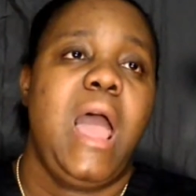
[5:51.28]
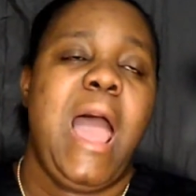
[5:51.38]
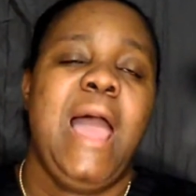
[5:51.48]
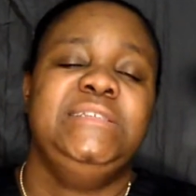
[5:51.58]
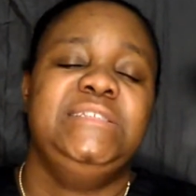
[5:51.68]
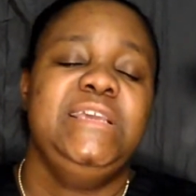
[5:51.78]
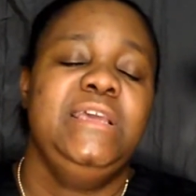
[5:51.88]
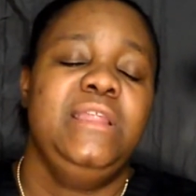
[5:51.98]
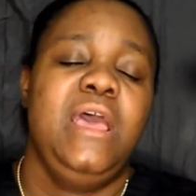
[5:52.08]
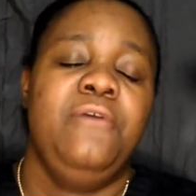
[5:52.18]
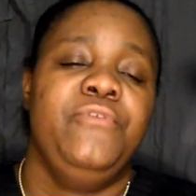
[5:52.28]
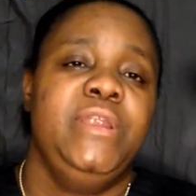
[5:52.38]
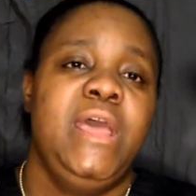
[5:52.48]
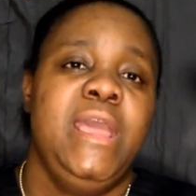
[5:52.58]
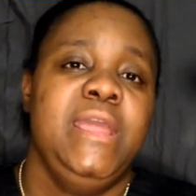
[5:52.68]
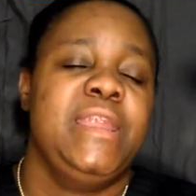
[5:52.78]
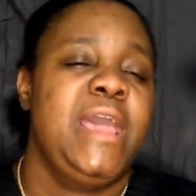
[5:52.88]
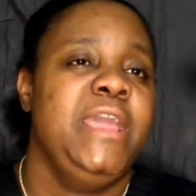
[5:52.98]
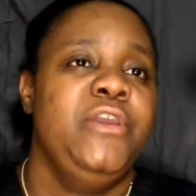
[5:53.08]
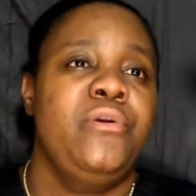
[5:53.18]
I see it every day and
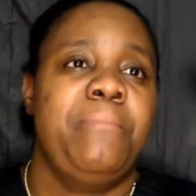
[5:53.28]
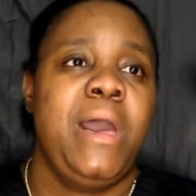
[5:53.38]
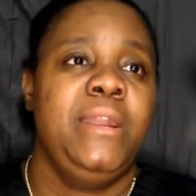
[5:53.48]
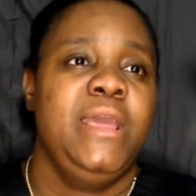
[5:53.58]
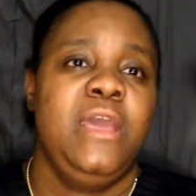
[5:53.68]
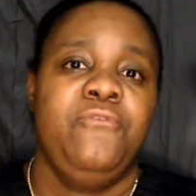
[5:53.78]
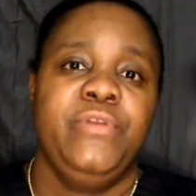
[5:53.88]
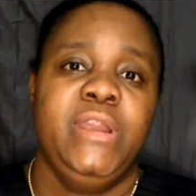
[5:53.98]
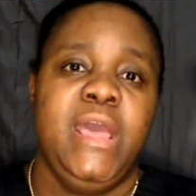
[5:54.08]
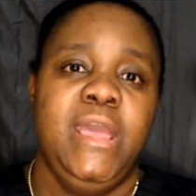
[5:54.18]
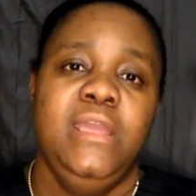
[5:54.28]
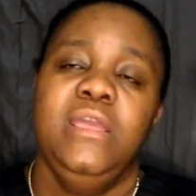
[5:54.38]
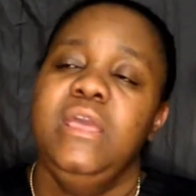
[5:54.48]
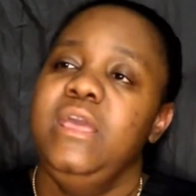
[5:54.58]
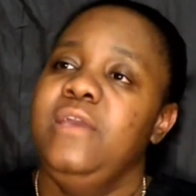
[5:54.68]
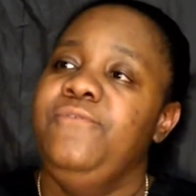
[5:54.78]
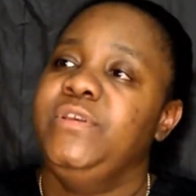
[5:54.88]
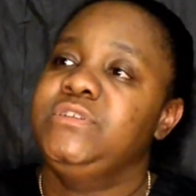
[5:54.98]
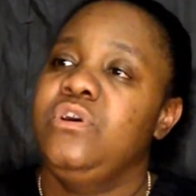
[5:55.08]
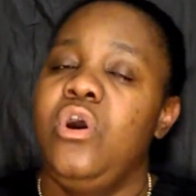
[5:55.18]
I hear about it every day. If
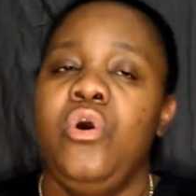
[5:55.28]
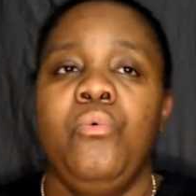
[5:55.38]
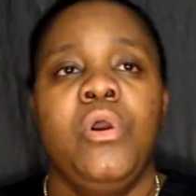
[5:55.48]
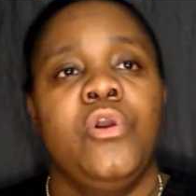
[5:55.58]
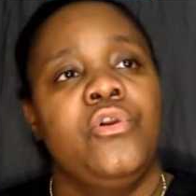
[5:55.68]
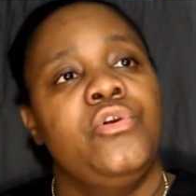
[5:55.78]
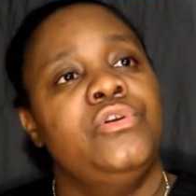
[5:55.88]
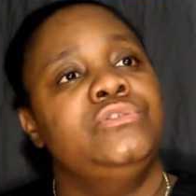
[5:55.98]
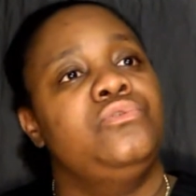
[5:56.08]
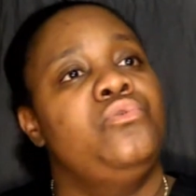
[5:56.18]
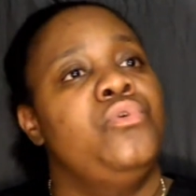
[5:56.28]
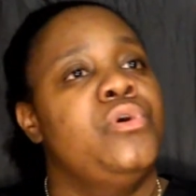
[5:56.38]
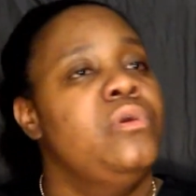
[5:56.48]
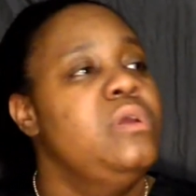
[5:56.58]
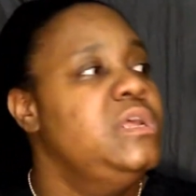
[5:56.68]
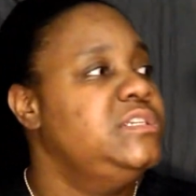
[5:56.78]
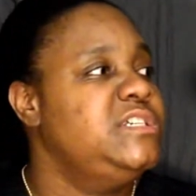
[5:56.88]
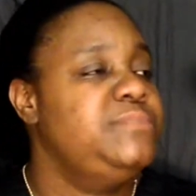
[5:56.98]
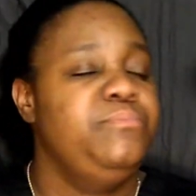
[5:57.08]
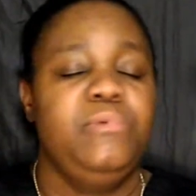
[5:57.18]
it's co-workers or
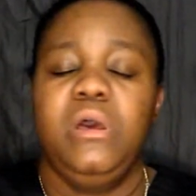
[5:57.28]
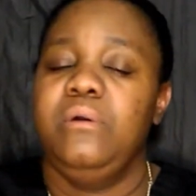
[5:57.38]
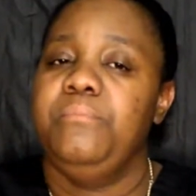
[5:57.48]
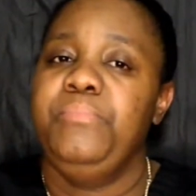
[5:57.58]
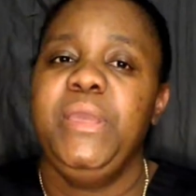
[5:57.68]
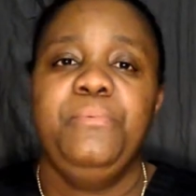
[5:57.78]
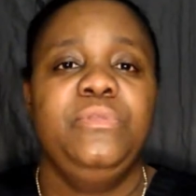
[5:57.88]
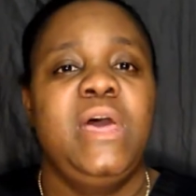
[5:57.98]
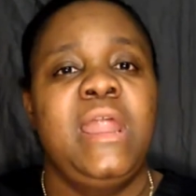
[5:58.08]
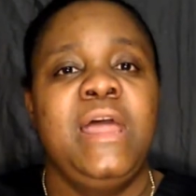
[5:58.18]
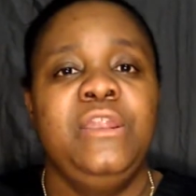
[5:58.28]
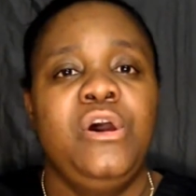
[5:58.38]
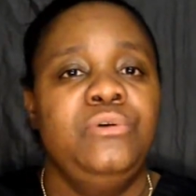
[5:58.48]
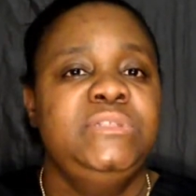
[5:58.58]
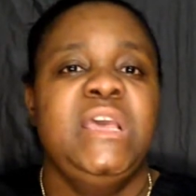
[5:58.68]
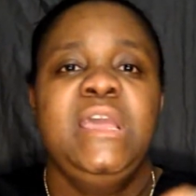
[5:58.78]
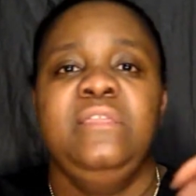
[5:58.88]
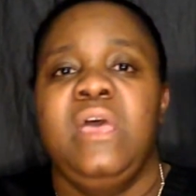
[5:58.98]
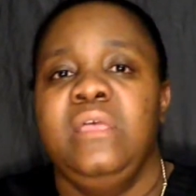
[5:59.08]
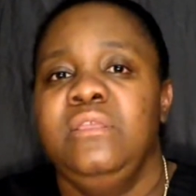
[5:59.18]
just people that I know saying
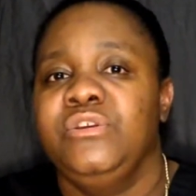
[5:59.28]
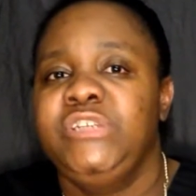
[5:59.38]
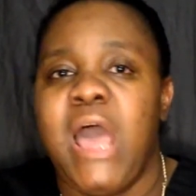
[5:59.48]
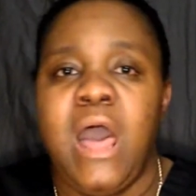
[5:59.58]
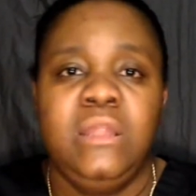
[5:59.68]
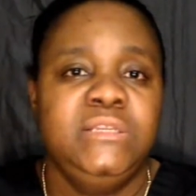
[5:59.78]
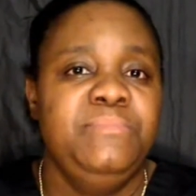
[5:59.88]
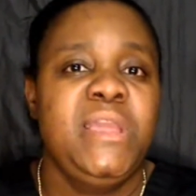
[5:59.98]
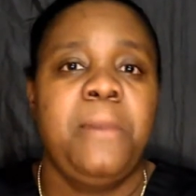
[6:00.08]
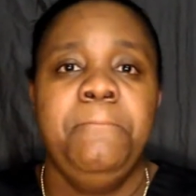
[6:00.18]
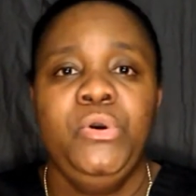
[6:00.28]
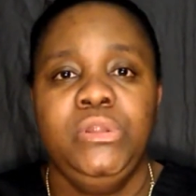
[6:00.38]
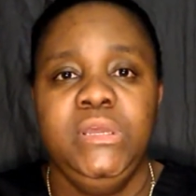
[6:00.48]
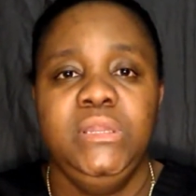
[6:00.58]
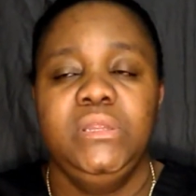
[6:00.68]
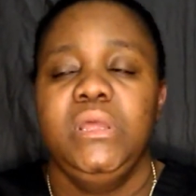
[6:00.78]
that their child is being bullied.